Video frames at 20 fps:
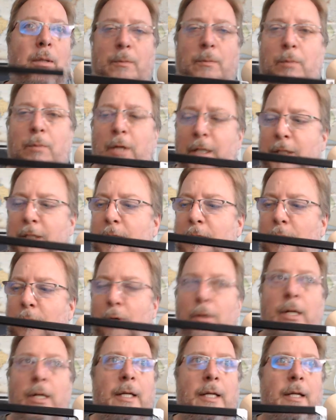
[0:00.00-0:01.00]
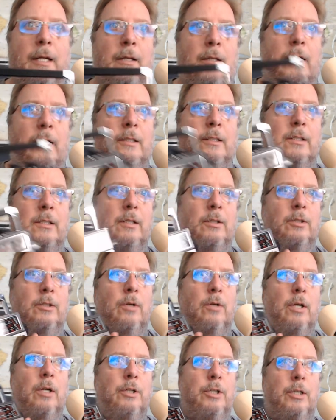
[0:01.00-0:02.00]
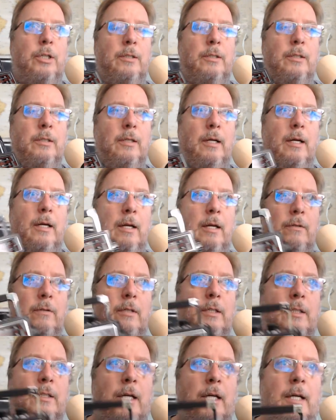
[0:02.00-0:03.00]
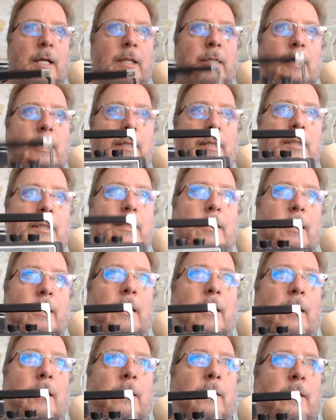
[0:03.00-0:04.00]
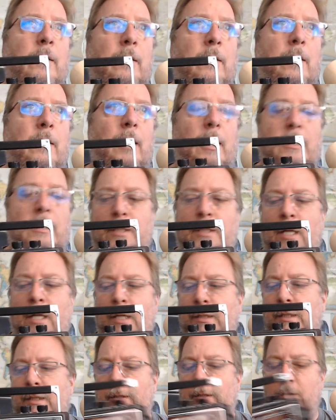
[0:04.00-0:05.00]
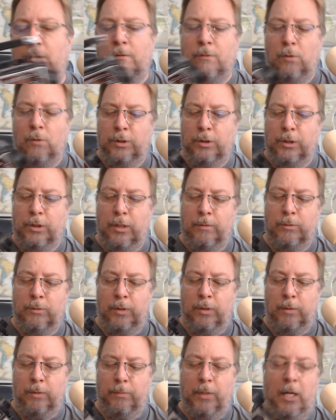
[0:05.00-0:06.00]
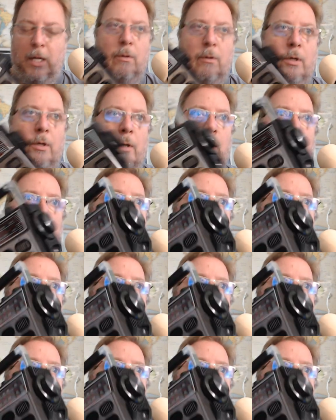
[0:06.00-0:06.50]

pretty sturdy in its construction. I have to say it's uh, it's nice. It of course comes with a power